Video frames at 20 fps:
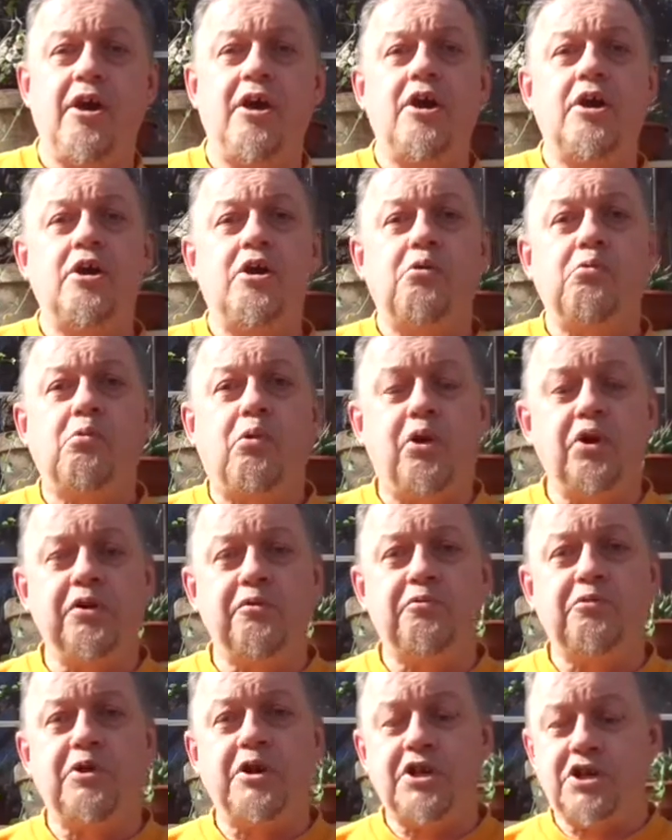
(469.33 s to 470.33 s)
One of
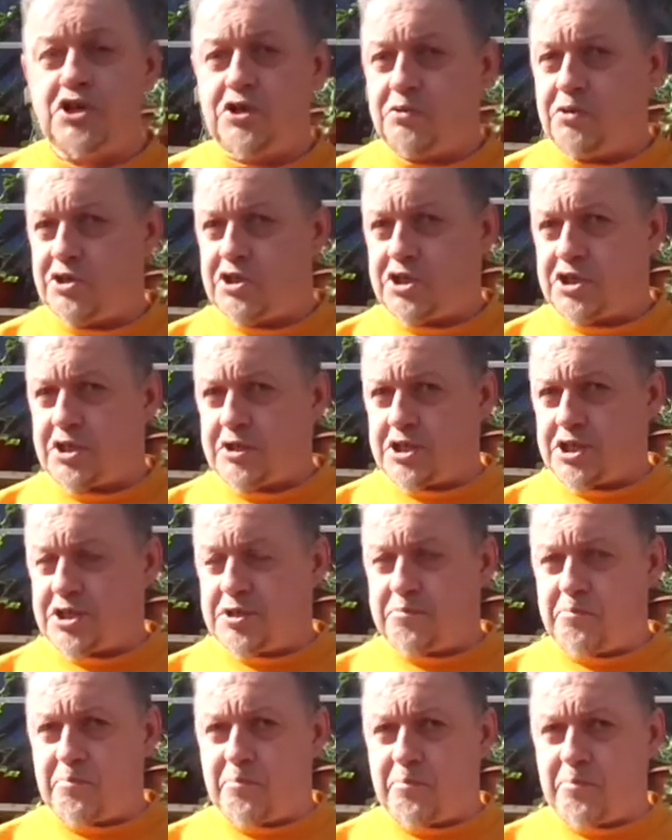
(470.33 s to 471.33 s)
which is
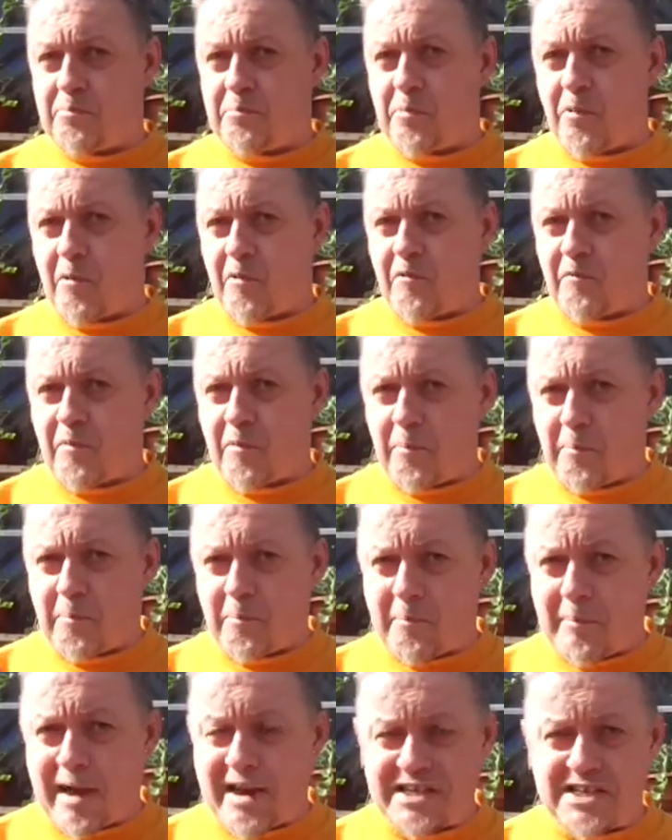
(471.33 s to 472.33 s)
a
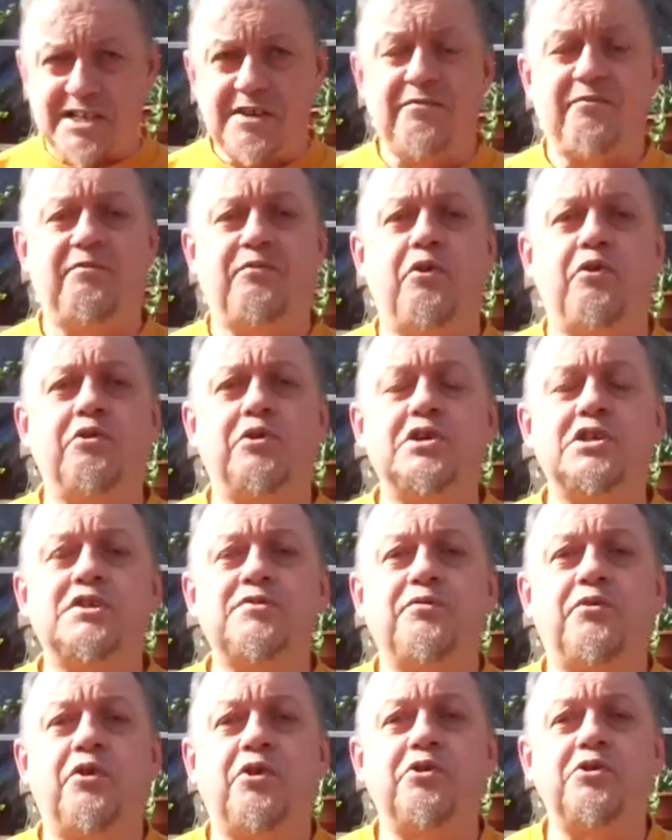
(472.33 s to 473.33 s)
massive focus
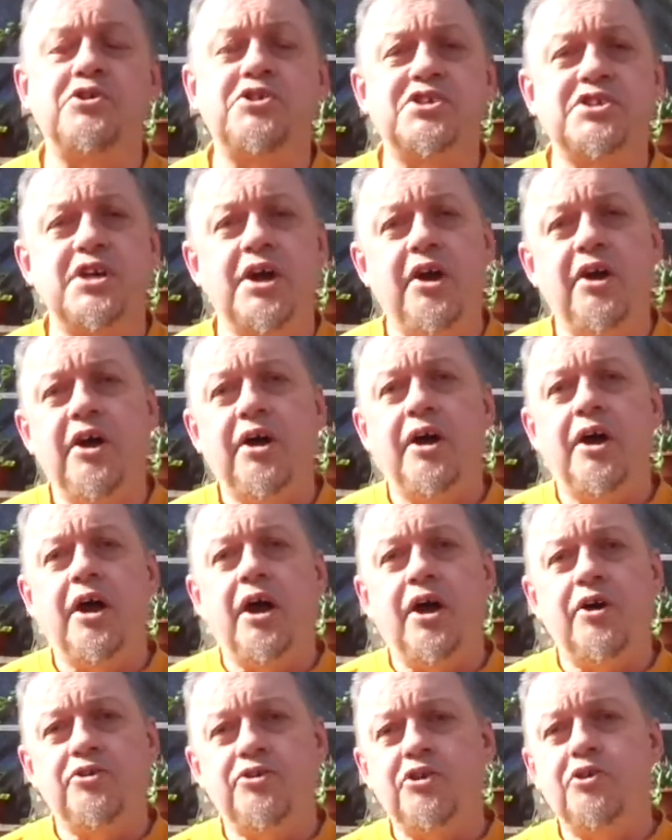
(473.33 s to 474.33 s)
for us,
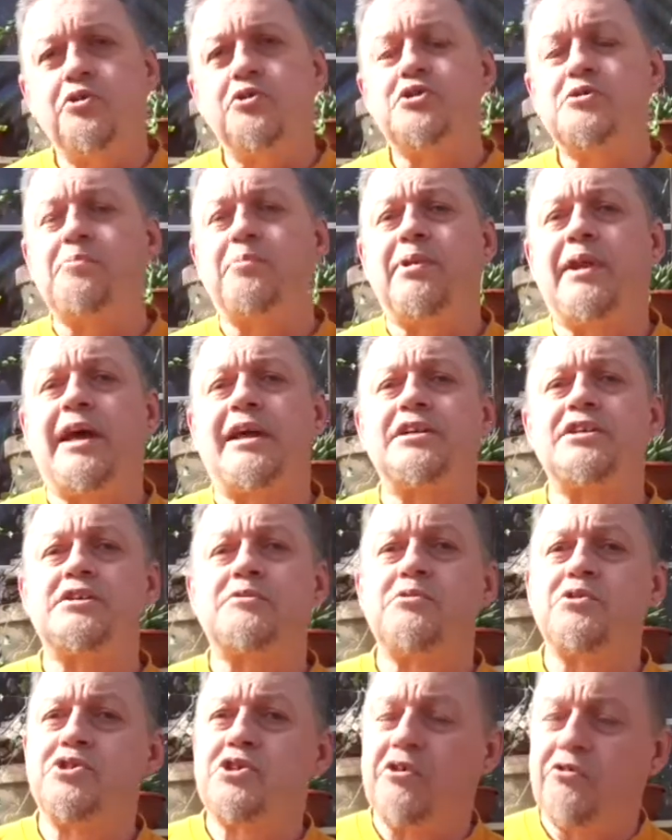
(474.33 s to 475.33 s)
are those plants
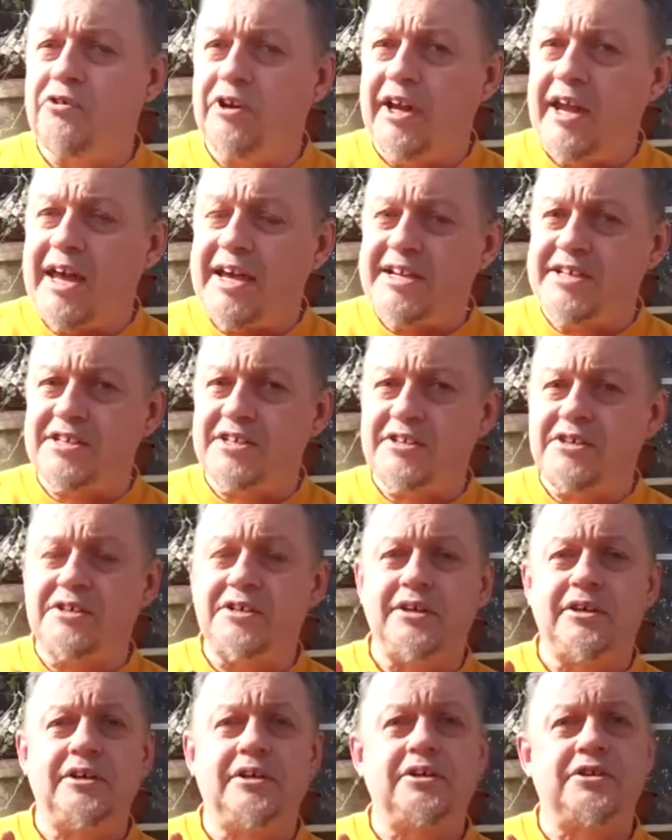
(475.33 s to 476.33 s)
which are related
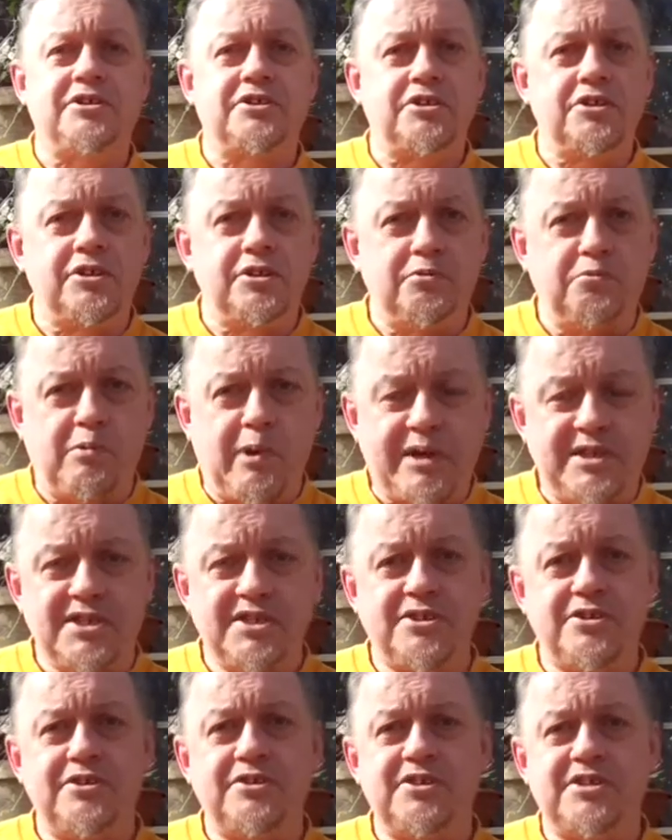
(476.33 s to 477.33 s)
to the
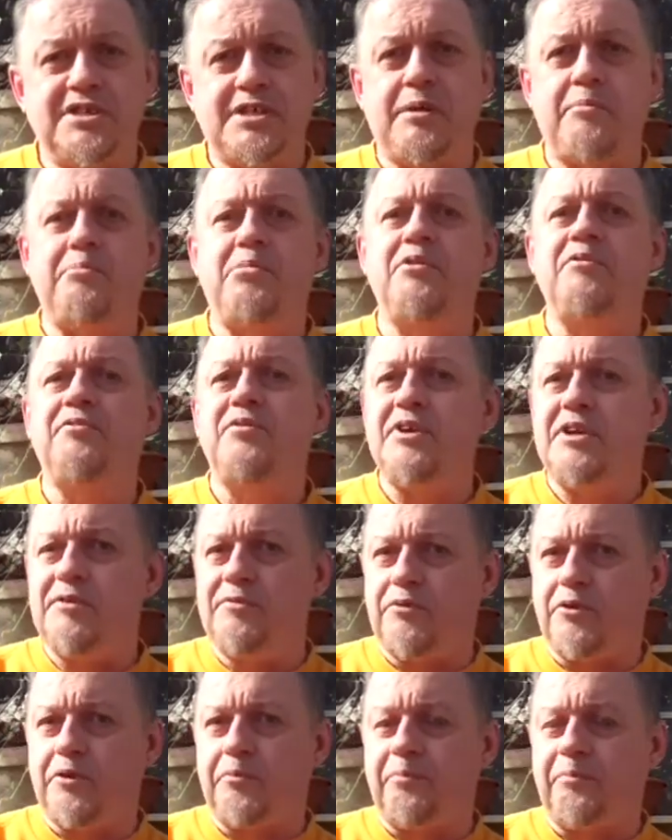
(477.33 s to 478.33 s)
Western
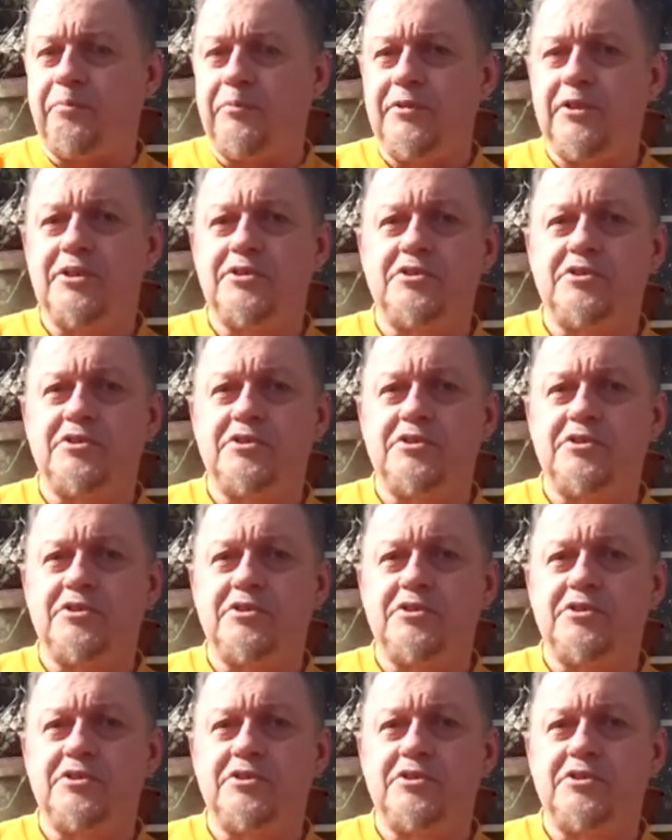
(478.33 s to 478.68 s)
Sempervivum, so the